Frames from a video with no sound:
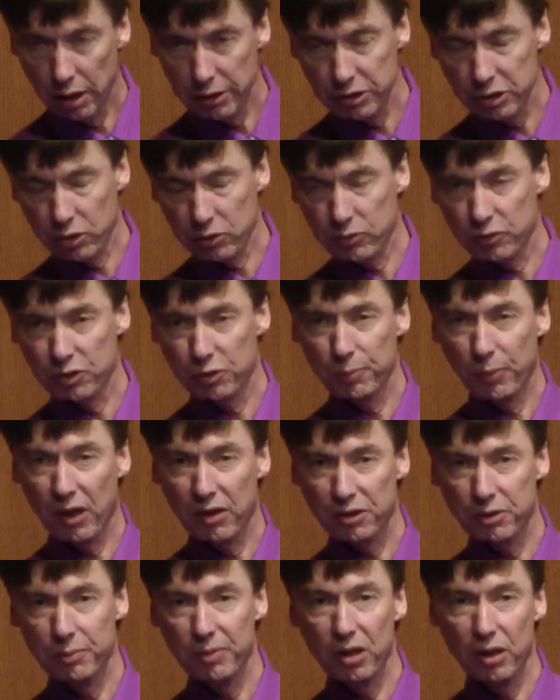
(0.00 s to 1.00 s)
I took
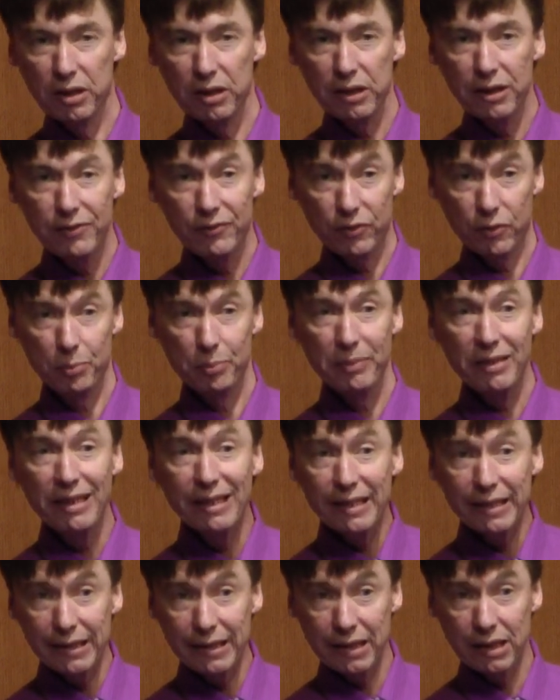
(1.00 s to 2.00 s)
responsibility for
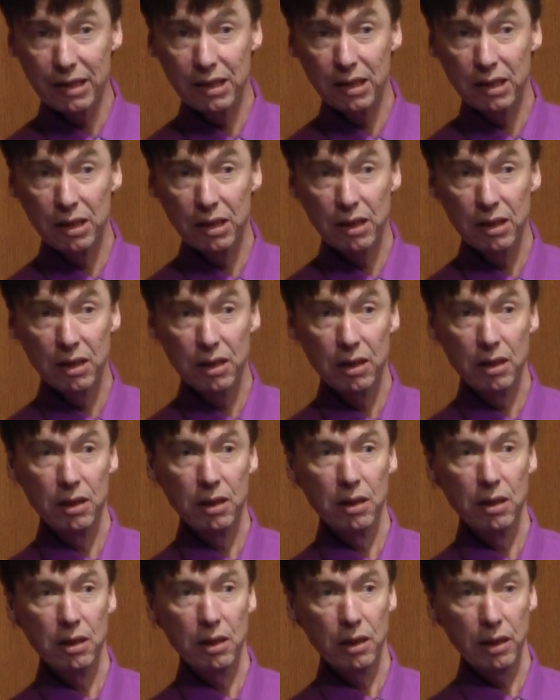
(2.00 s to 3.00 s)
me.
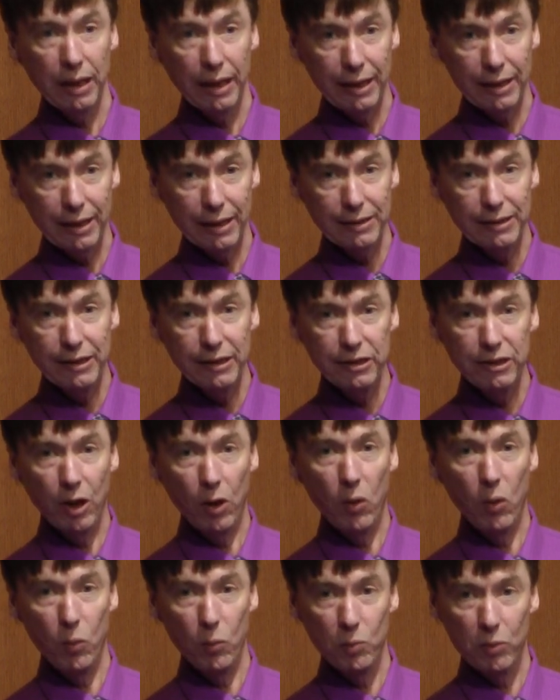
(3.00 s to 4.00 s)
And I did the
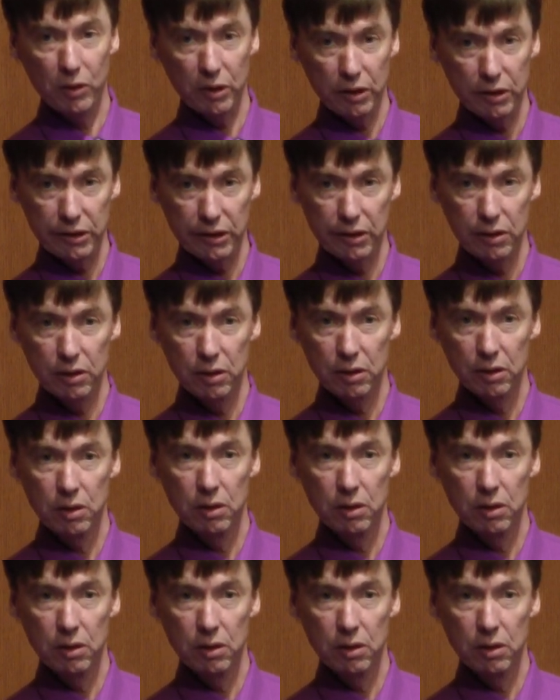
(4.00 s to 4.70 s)
homework